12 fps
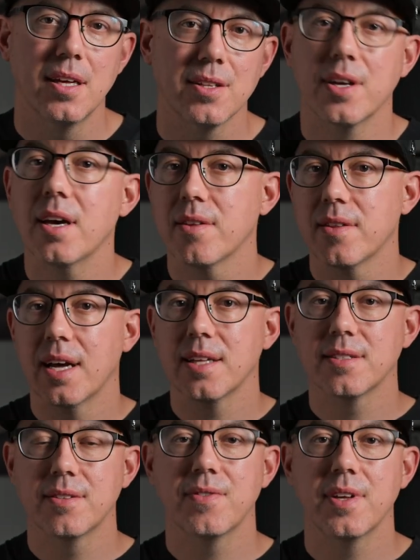So yeah,
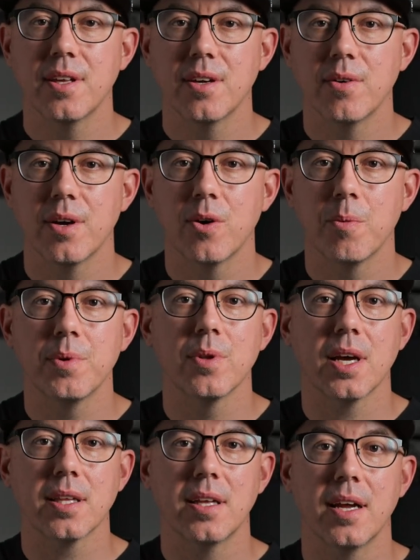that's the video. I hope you
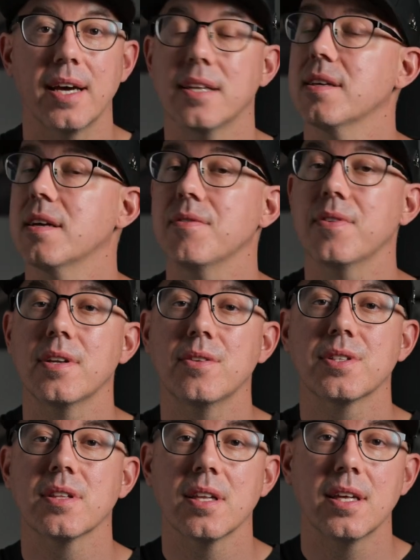liked it. I had a ton of fun
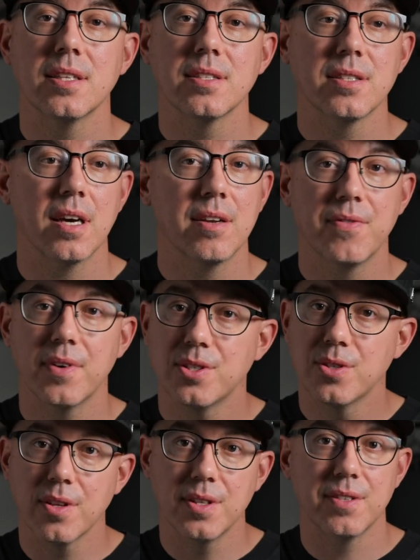using the lens, ton of fun
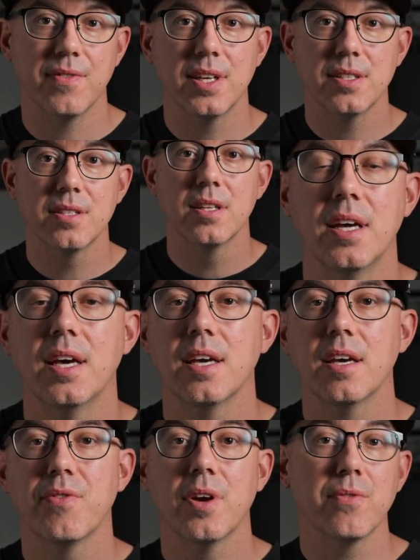shooting these events.
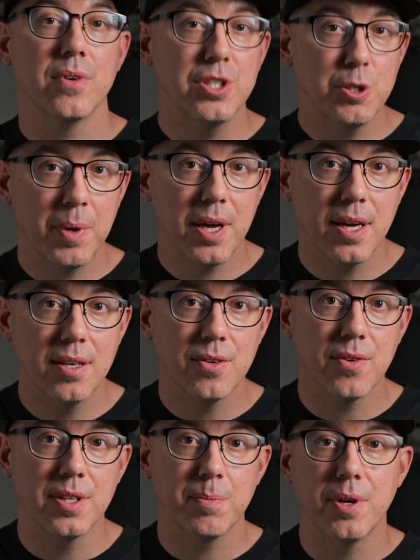If you're ever in Japan
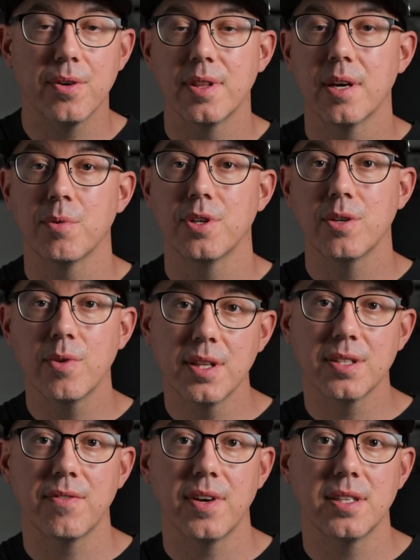during the period that we're doing
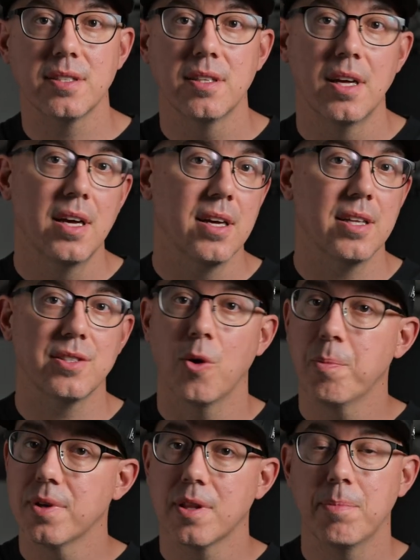these events, it's
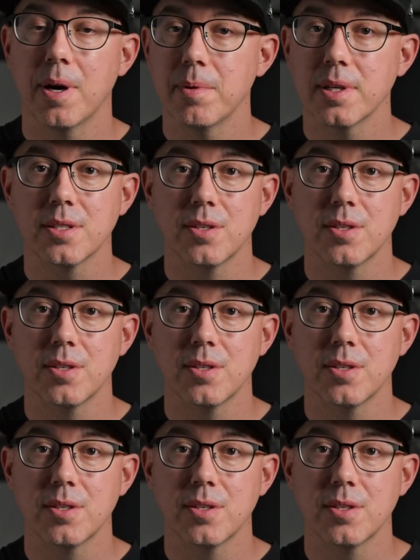open to the public,